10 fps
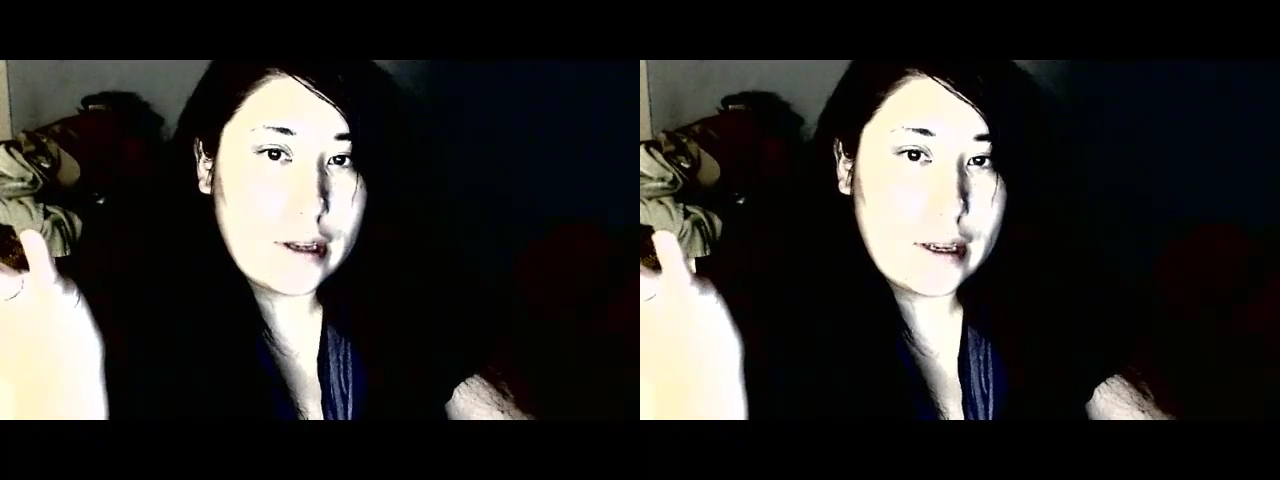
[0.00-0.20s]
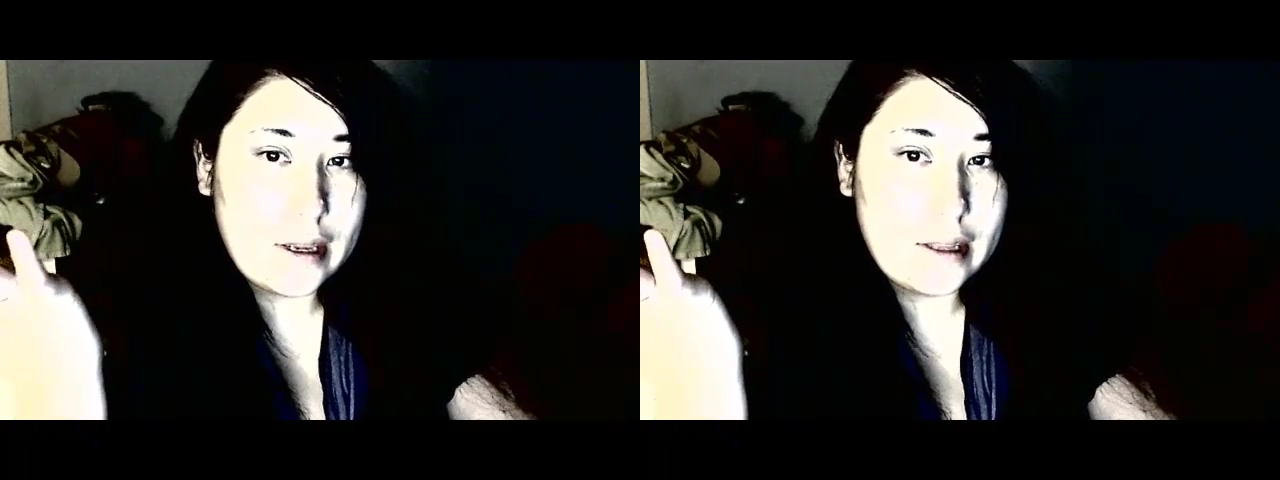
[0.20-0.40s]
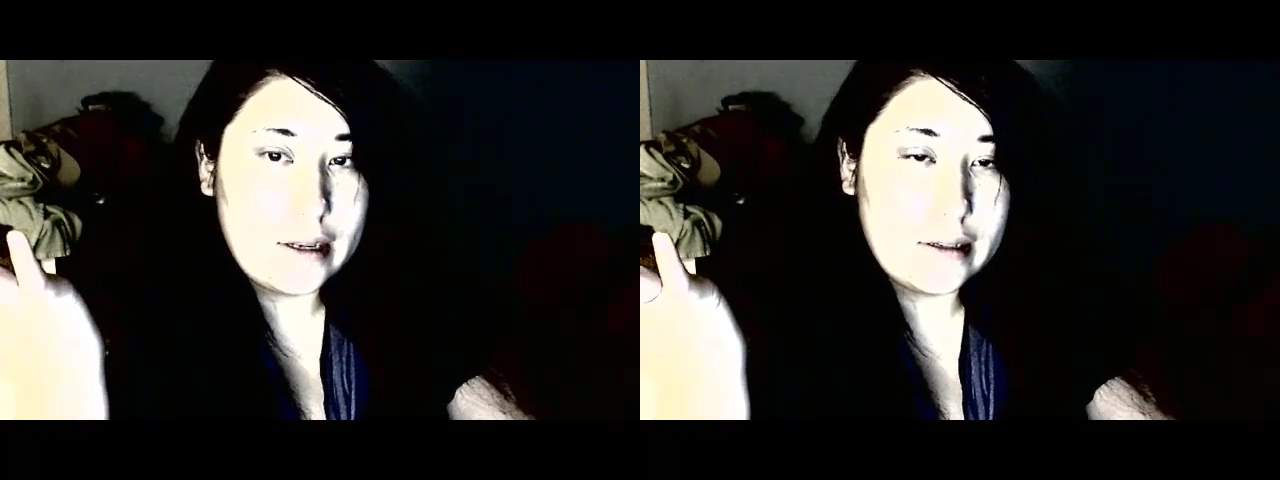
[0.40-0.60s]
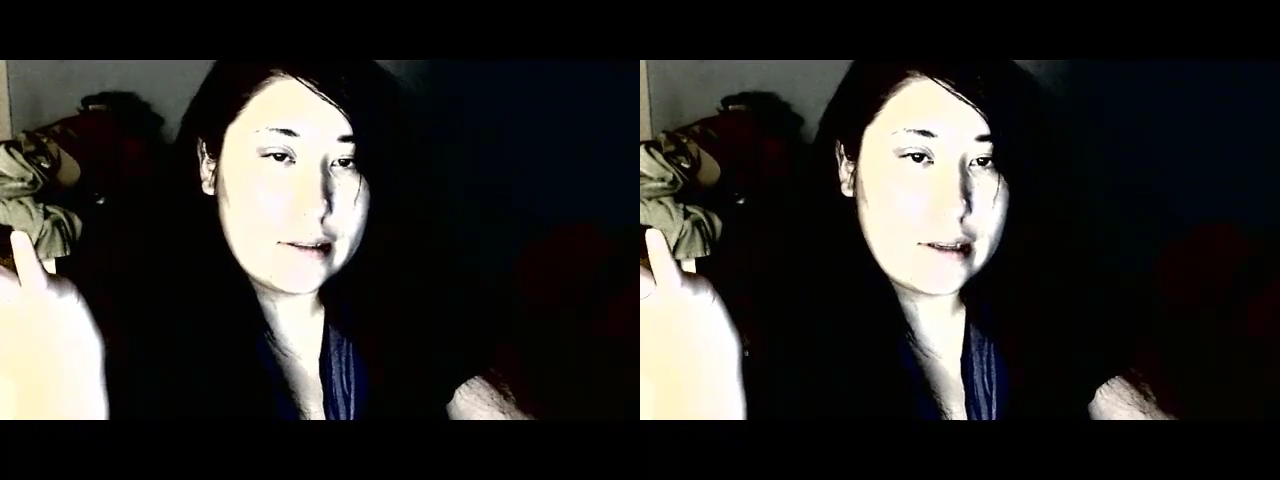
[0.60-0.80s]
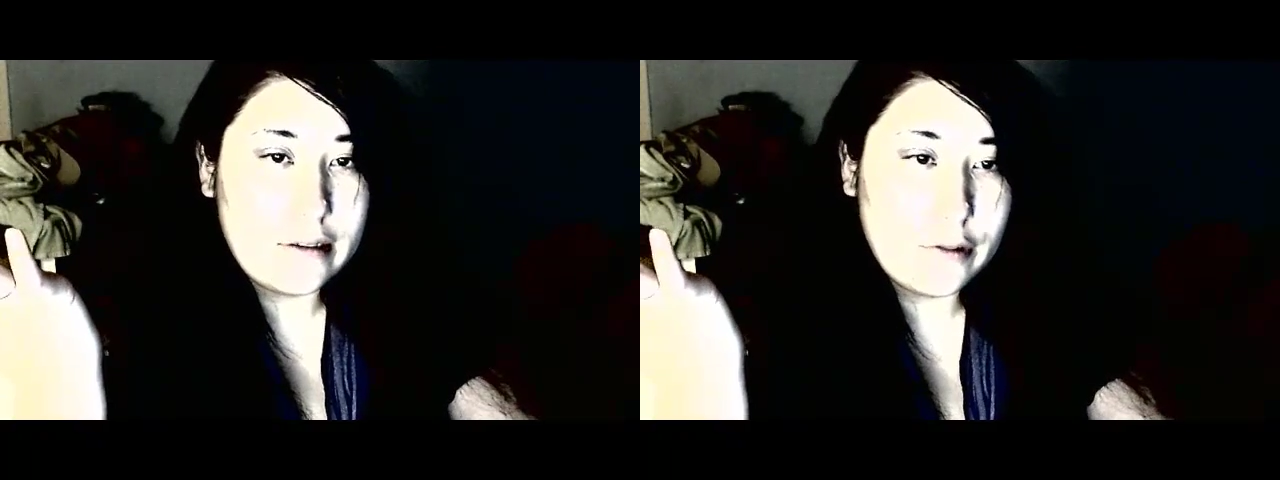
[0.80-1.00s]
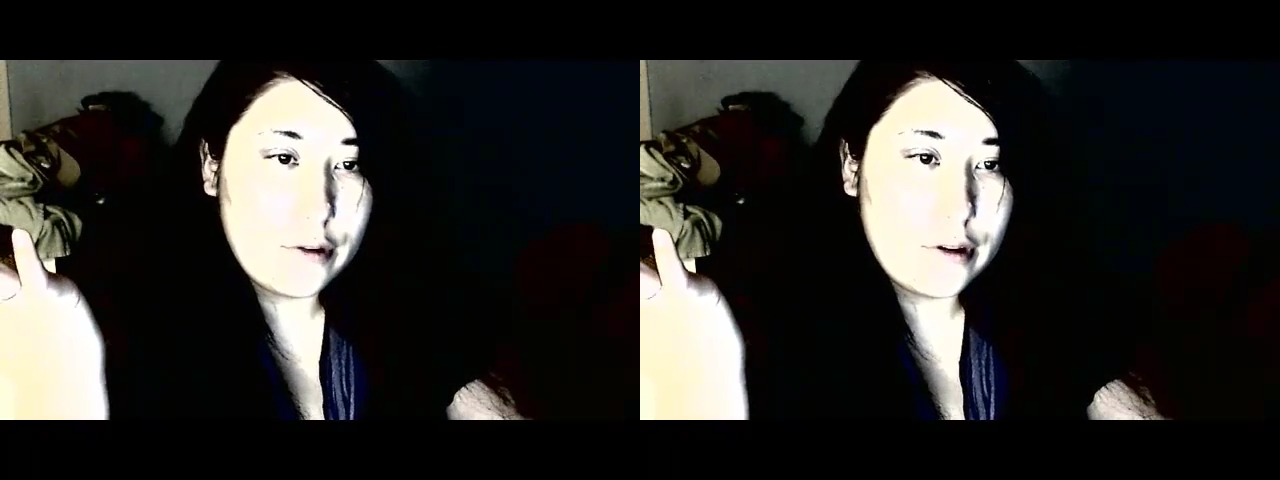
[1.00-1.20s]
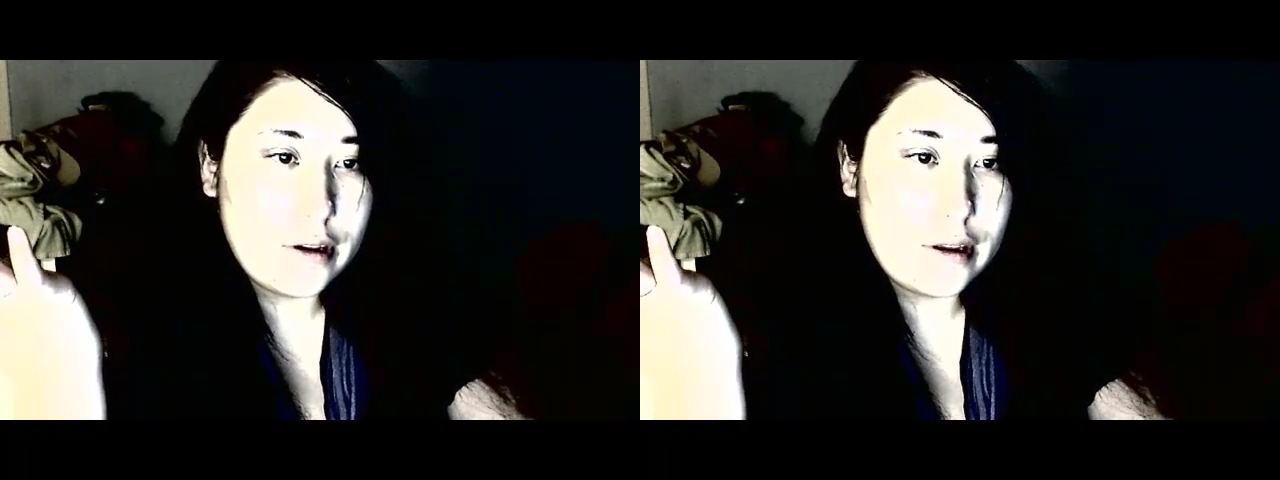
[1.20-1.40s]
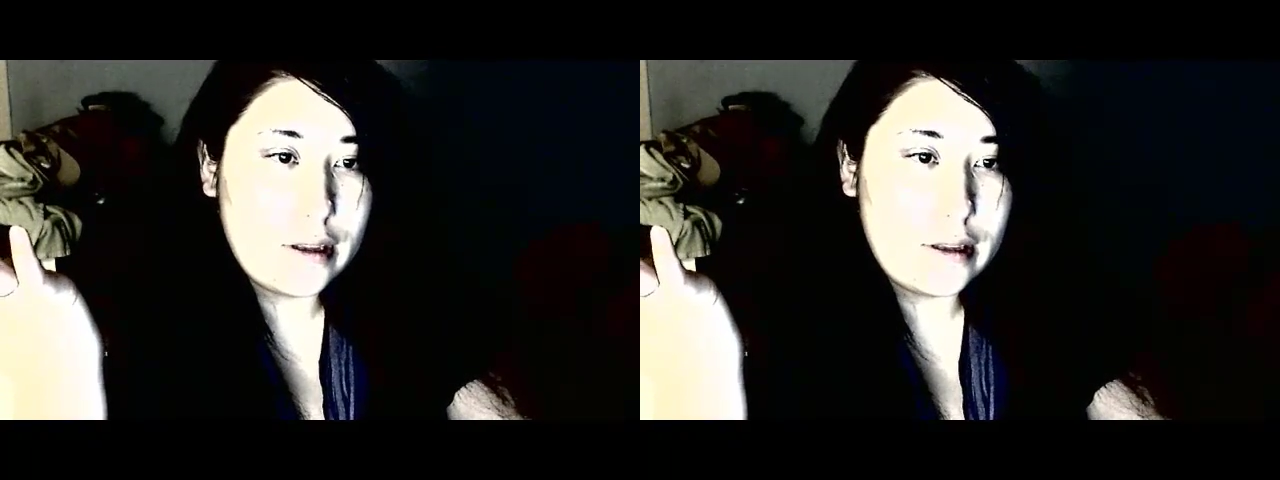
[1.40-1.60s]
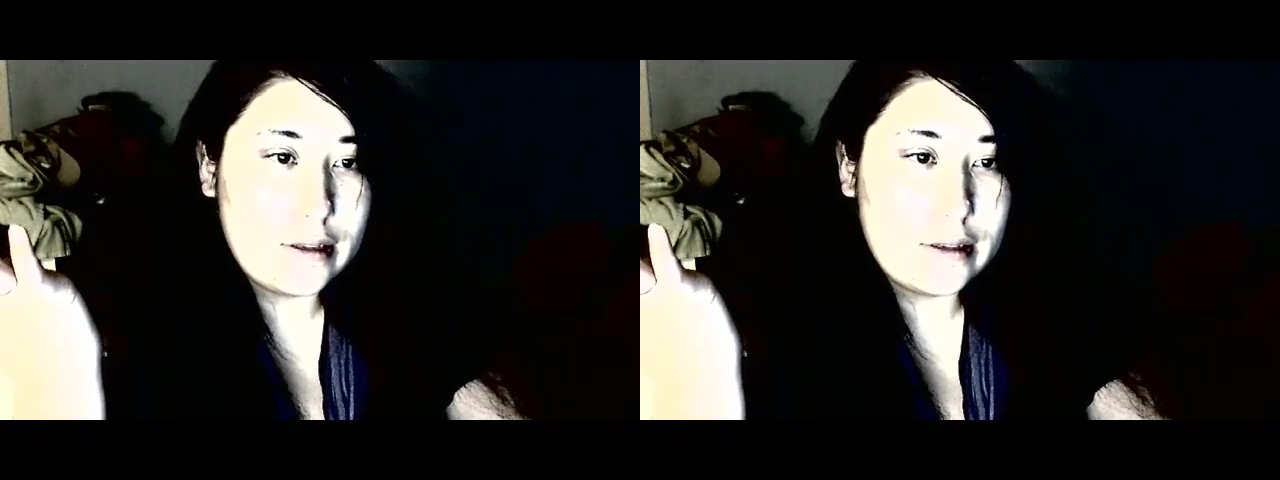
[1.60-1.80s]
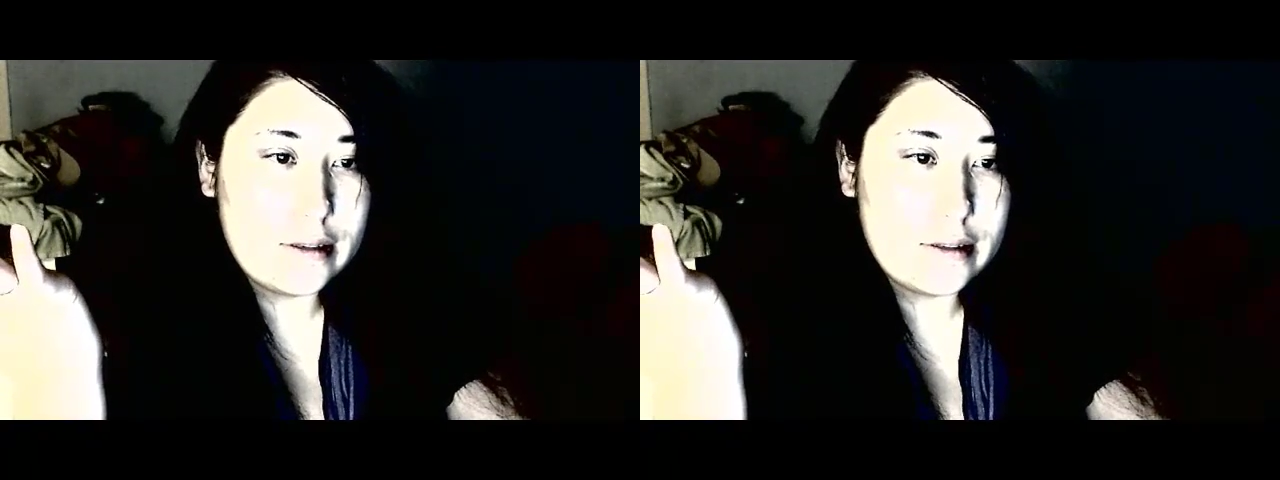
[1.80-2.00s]
and skin flora
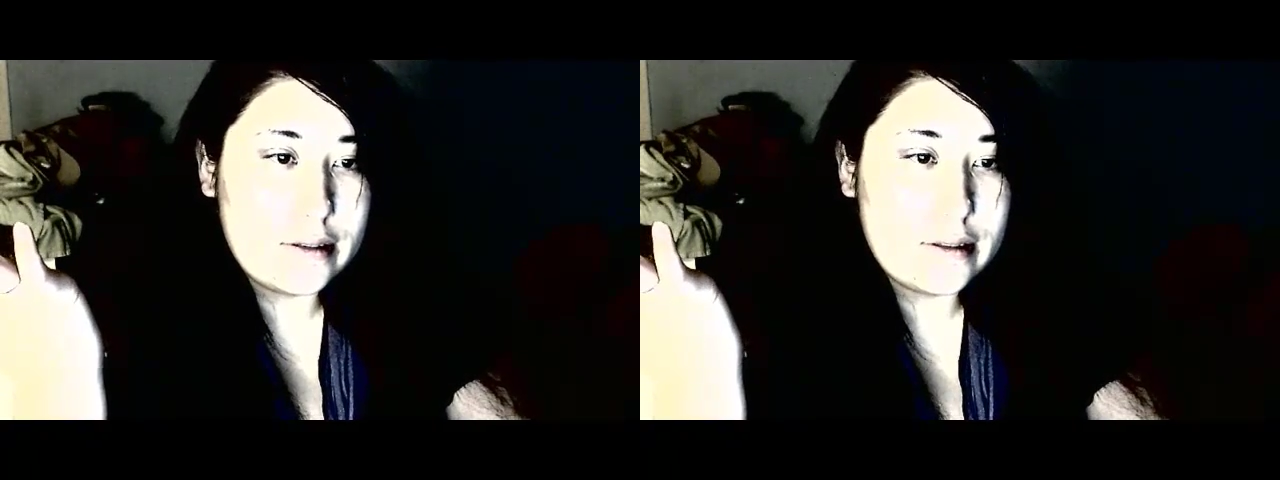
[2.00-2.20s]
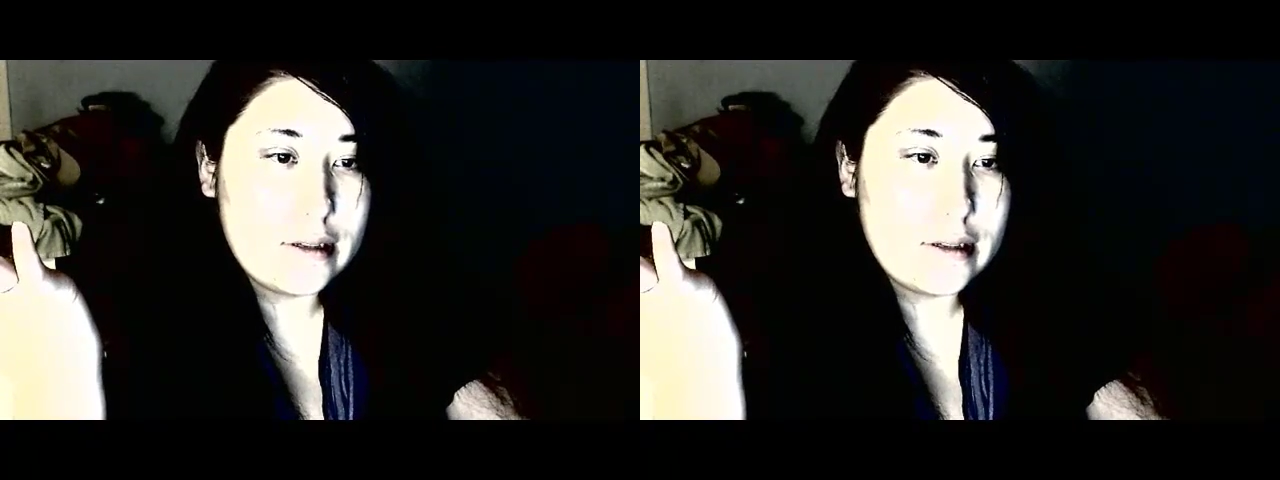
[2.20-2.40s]
is,